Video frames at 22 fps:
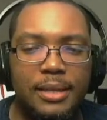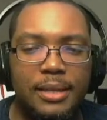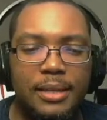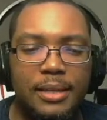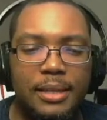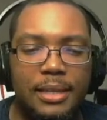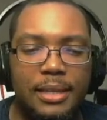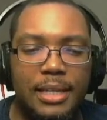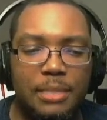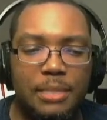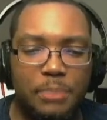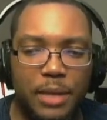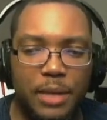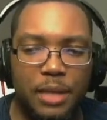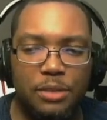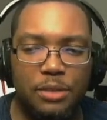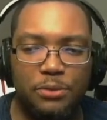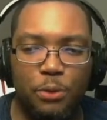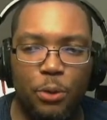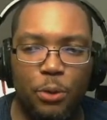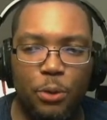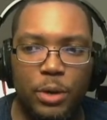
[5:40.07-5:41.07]

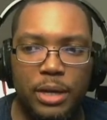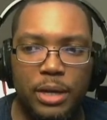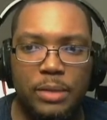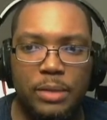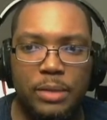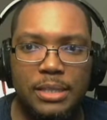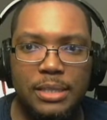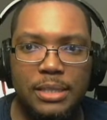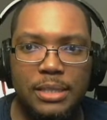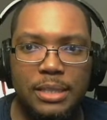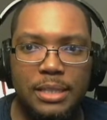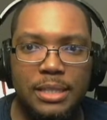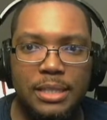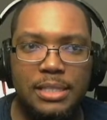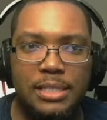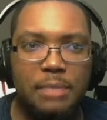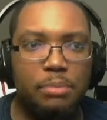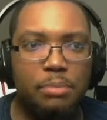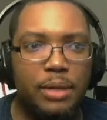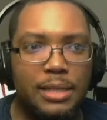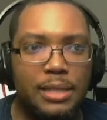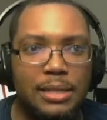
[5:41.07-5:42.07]
PS4, the Disney
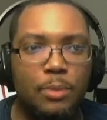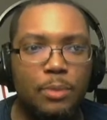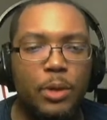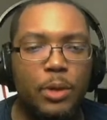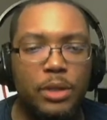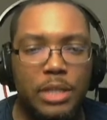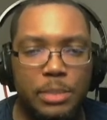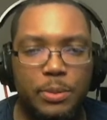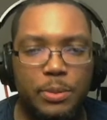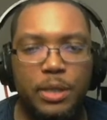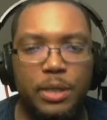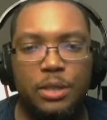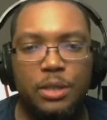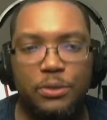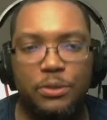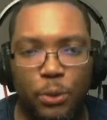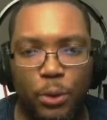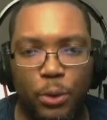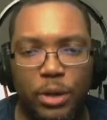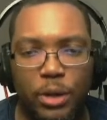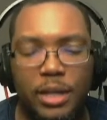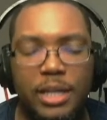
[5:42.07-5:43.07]
Plus stopped working on his PS4,
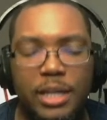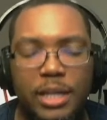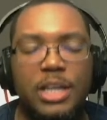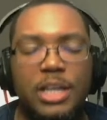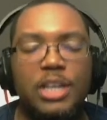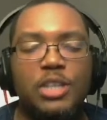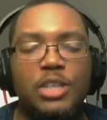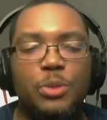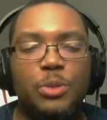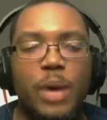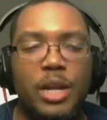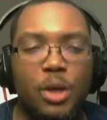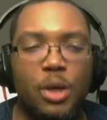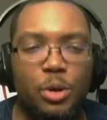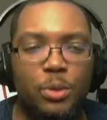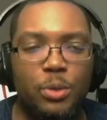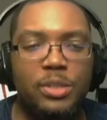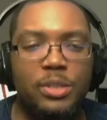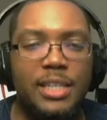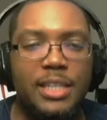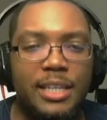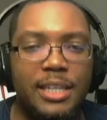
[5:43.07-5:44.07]
so we had to go to
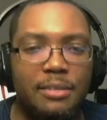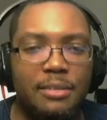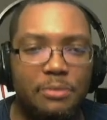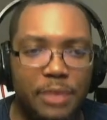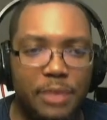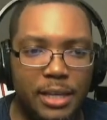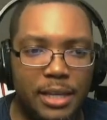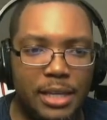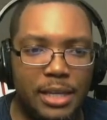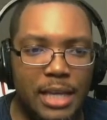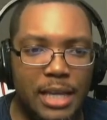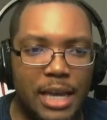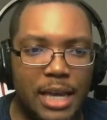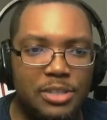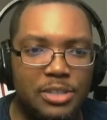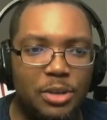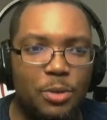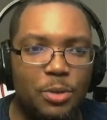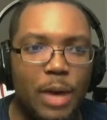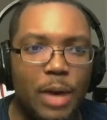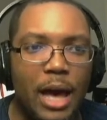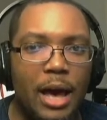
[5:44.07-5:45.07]
his TV. And
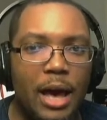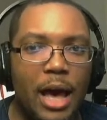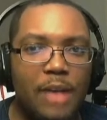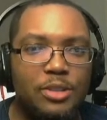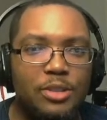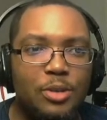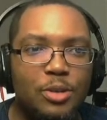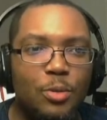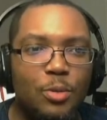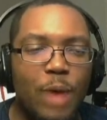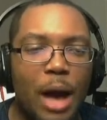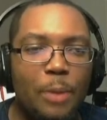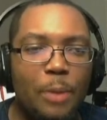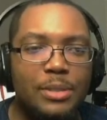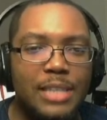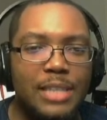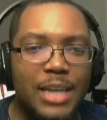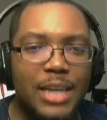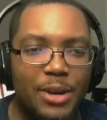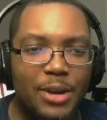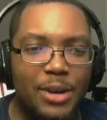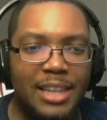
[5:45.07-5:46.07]
so I was
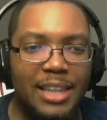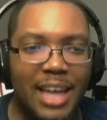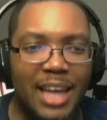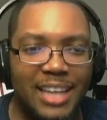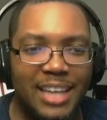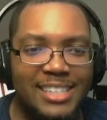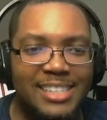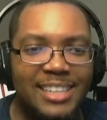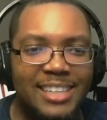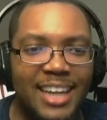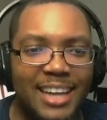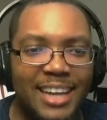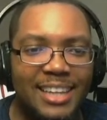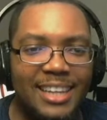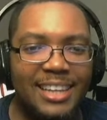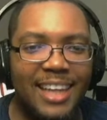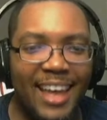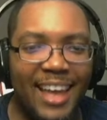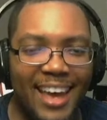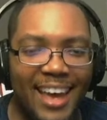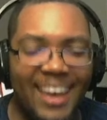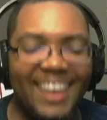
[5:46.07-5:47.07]
hearing a slight
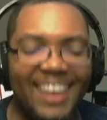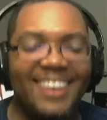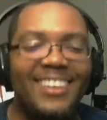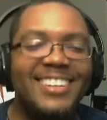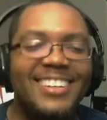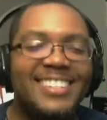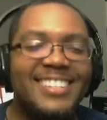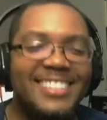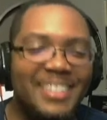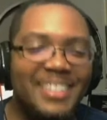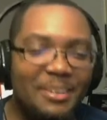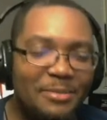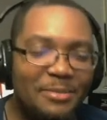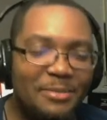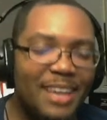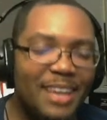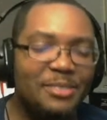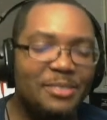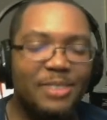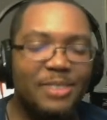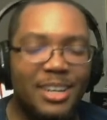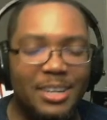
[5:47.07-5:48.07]
lag on his TV as
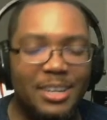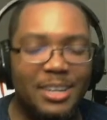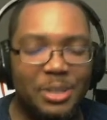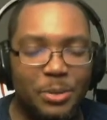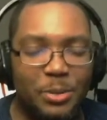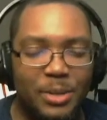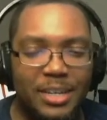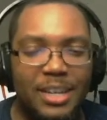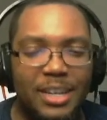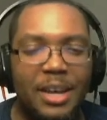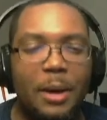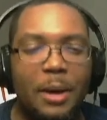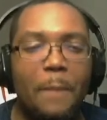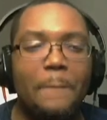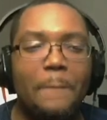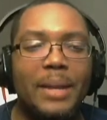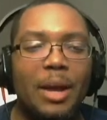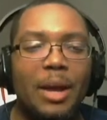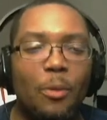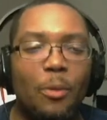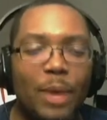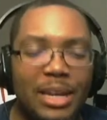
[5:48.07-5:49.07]
we're trying to do it. But
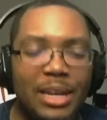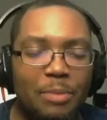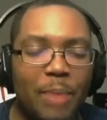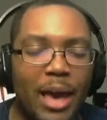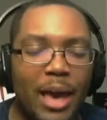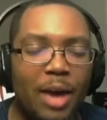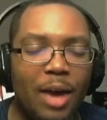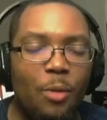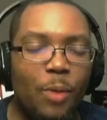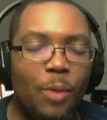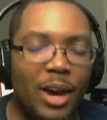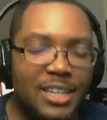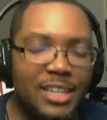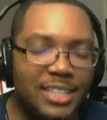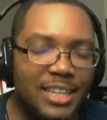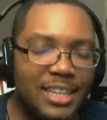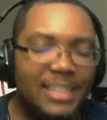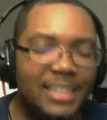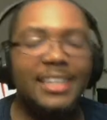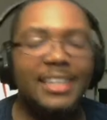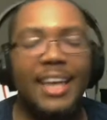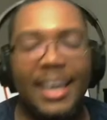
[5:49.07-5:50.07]
I went back and watched it
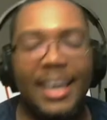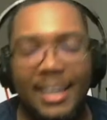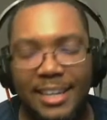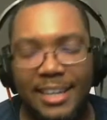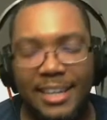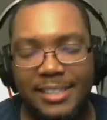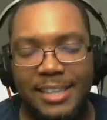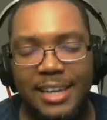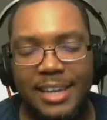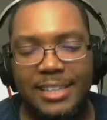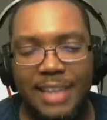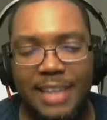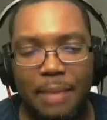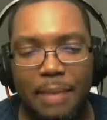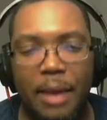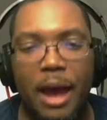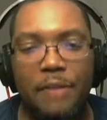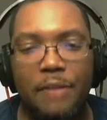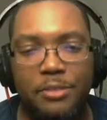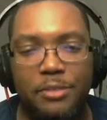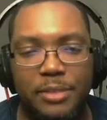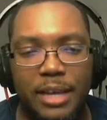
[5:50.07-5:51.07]
again a second time
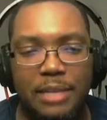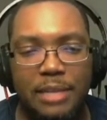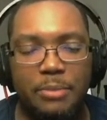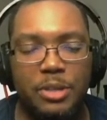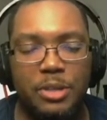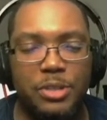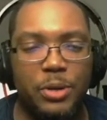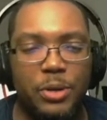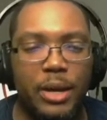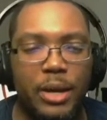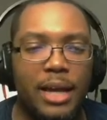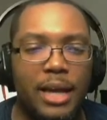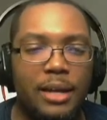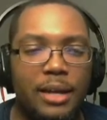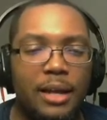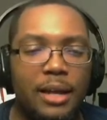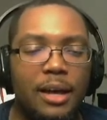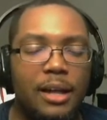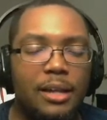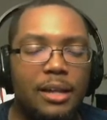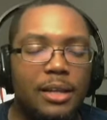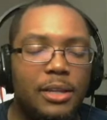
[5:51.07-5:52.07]
after that and make sure I got
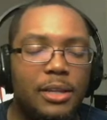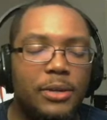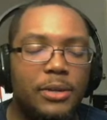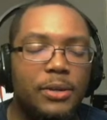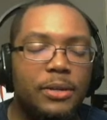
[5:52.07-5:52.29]
a clearer